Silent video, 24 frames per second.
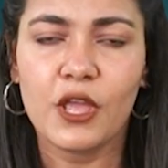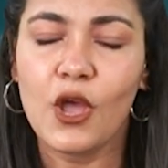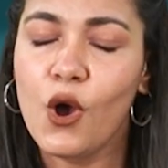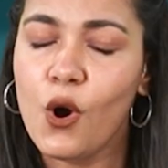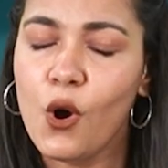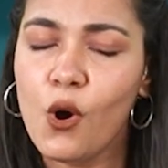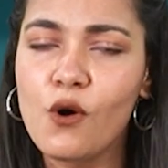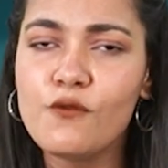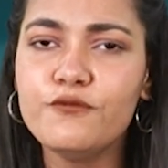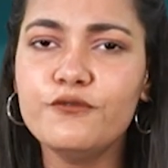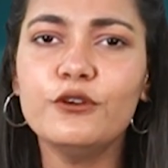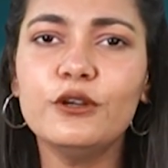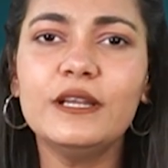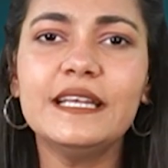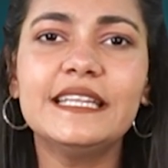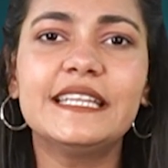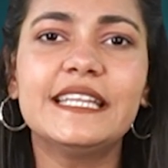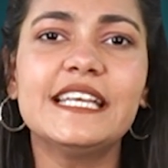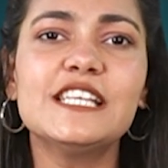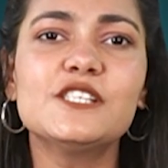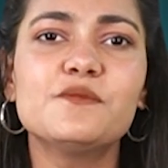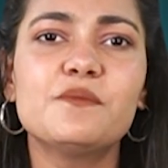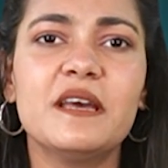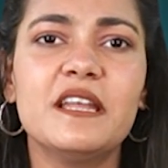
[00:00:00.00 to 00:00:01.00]
Hopefully,
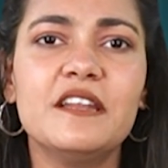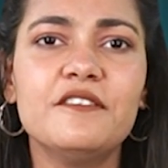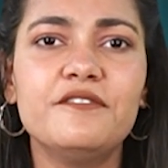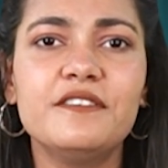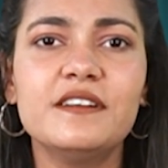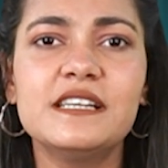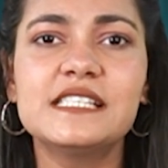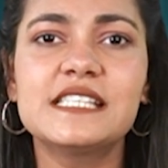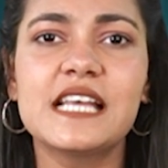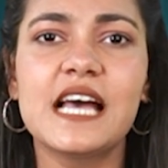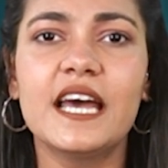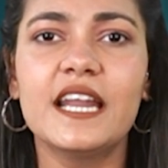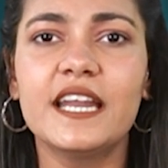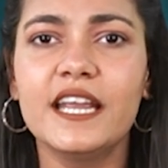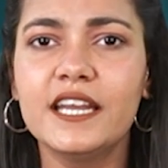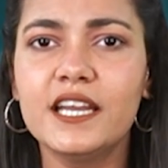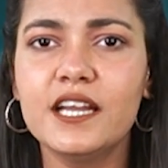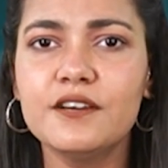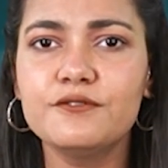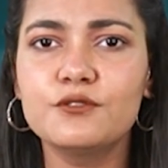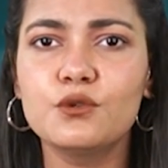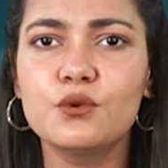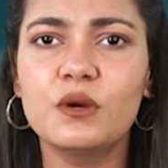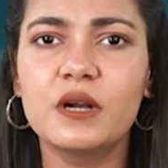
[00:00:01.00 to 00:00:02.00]
these benefits are
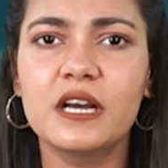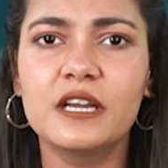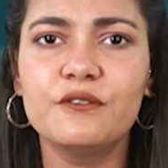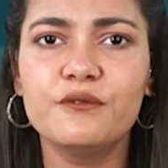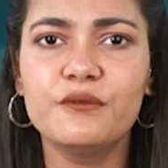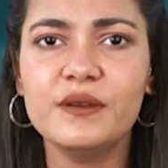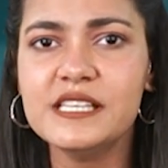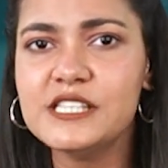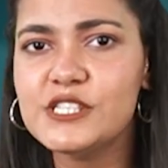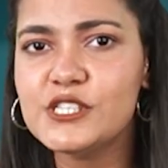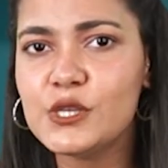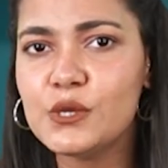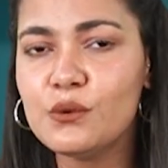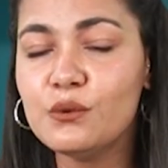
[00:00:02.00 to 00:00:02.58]
enough to convince